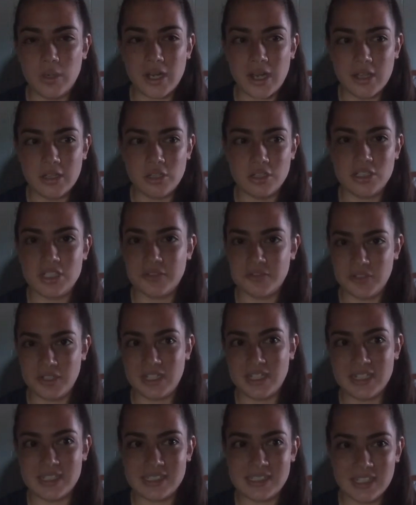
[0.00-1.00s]
when I look
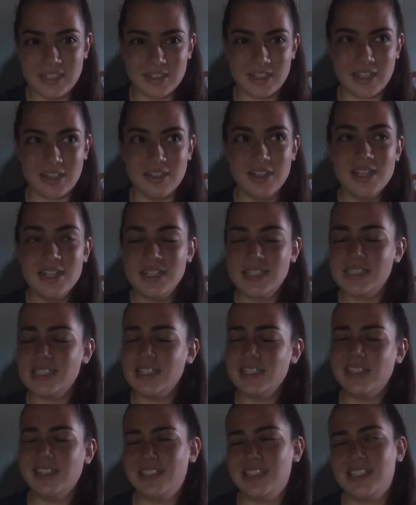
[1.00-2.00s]
different and get stared at. Because
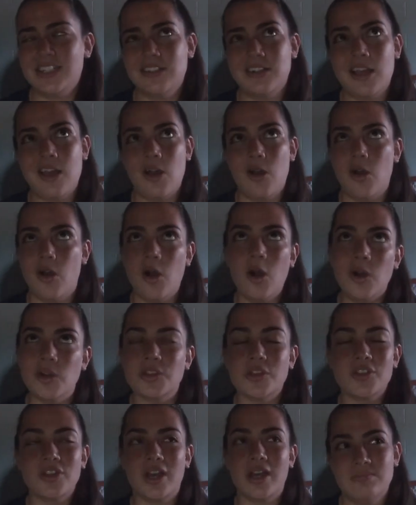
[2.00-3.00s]
I get stared at
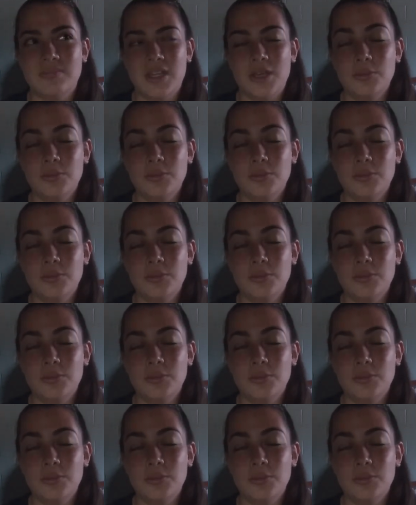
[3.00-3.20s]
all the time.